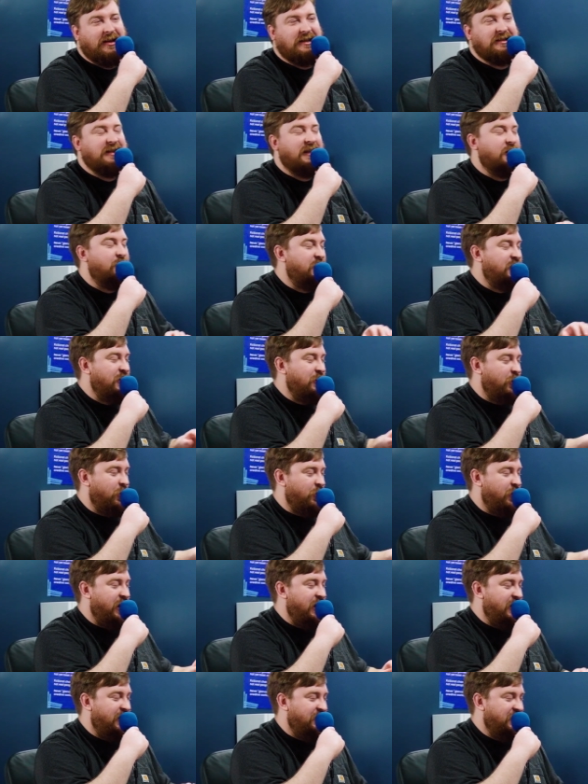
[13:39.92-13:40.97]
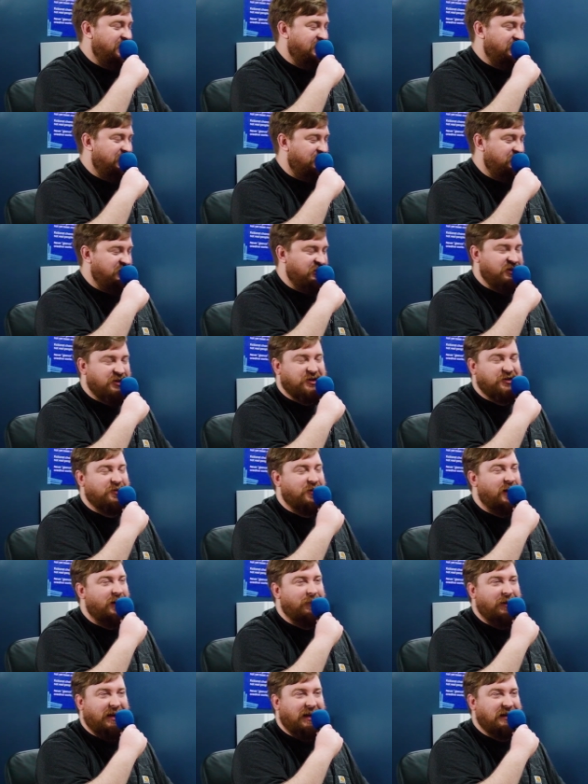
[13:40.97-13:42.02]
Because I think when they were writing this, they were just
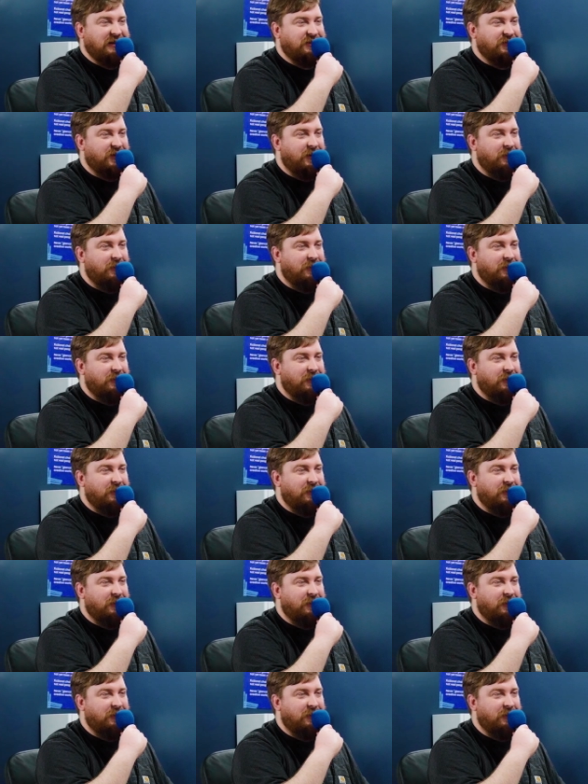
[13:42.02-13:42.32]
describing Age of